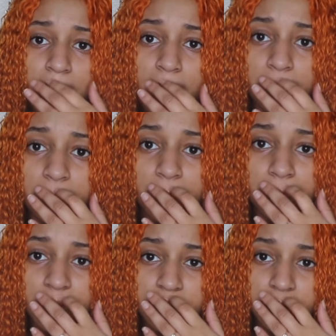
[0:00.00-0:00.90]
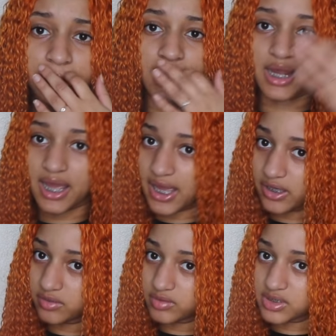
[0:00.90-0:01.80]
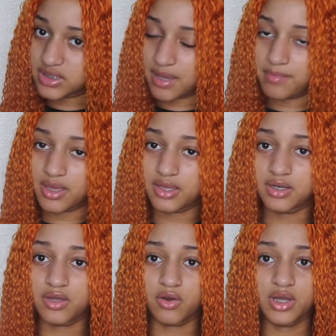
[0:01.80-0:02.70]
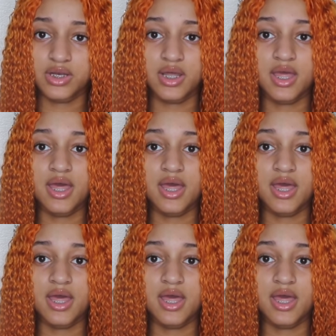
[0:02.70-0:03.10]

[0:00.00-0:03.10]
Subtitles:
The picture that I had this headband on,